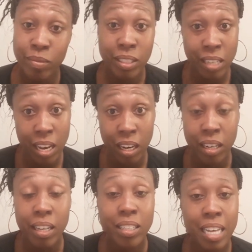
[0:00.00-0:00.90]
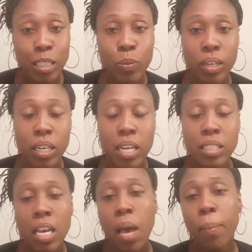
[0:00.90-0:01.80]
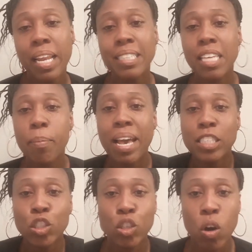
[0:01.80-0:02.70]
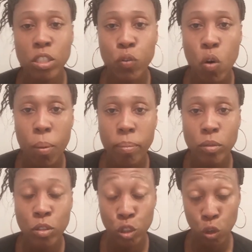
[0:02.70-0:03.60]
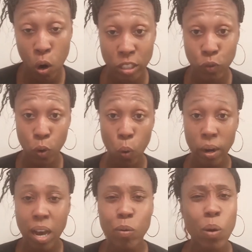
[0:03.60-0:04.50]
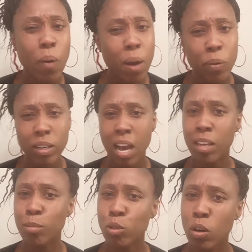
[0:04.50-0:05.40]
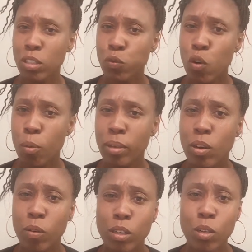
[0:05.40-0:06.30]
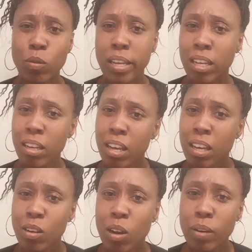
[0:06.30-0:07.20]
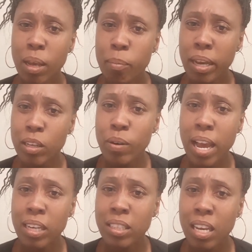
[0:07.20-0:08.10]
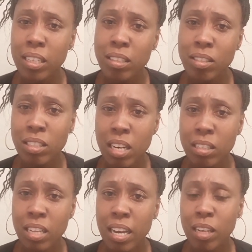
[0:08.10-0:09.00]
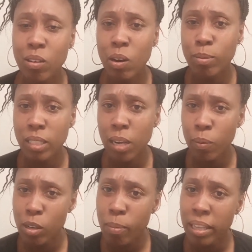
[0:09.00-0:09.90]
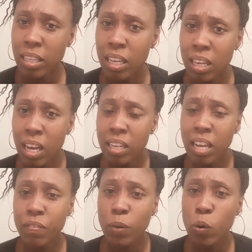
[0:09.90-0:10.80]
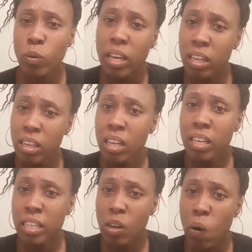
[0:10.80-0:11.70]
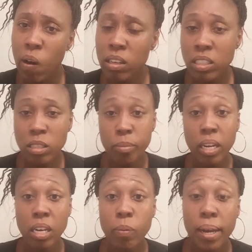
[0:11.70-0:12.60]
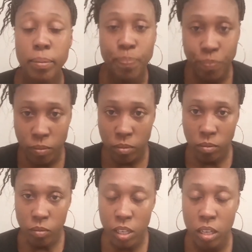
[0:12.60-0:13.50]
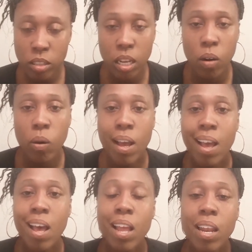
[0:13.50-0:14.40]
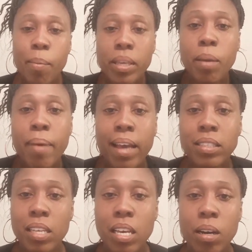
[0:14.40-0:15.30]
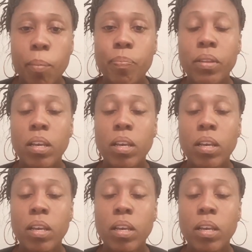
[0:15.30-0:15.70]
Yeah, that's what it is. But let's get back to George Floyd. I don't know why I want to call him George Foreman. You know, the dude that, created that little sear thing, you know what I'm saying, when you make that food, that oil is. But anyway, so let me get back to him.